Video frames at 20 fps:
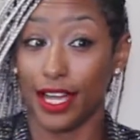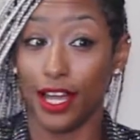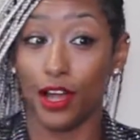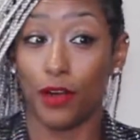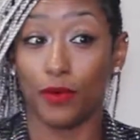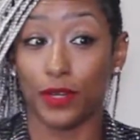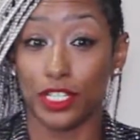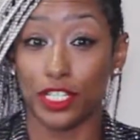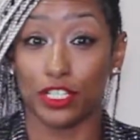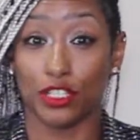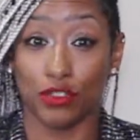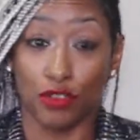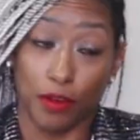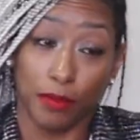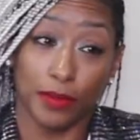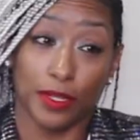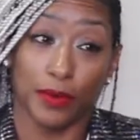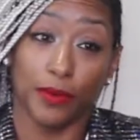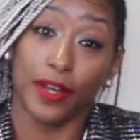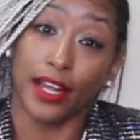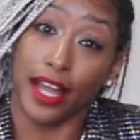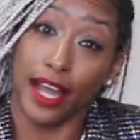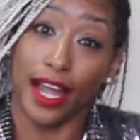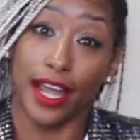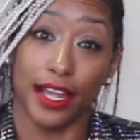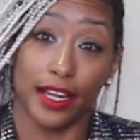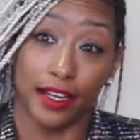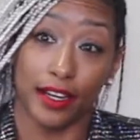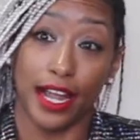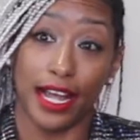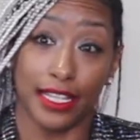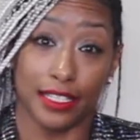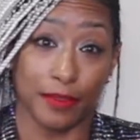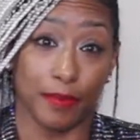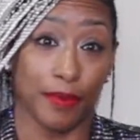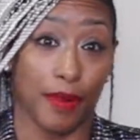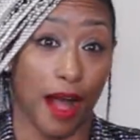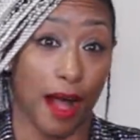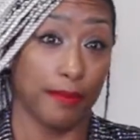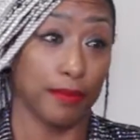Which is normally what a hater has a
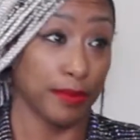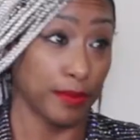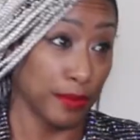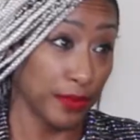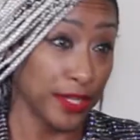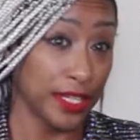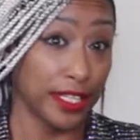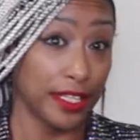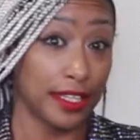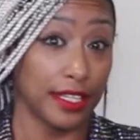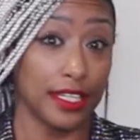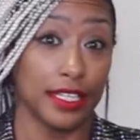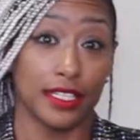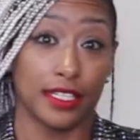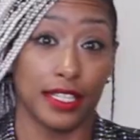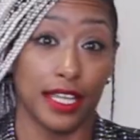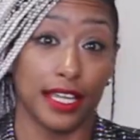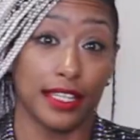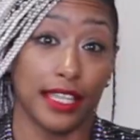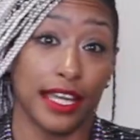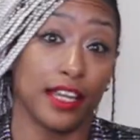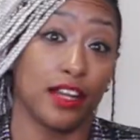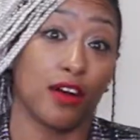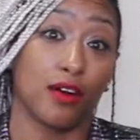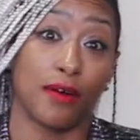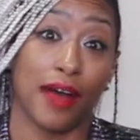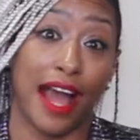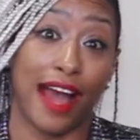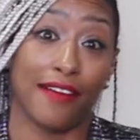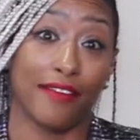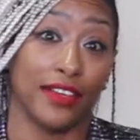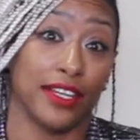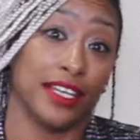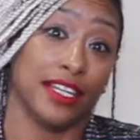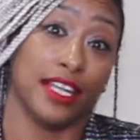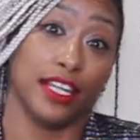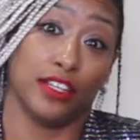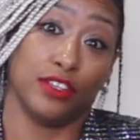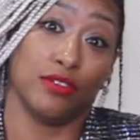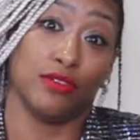problem with. Is that they don't have it
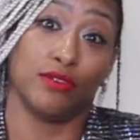and you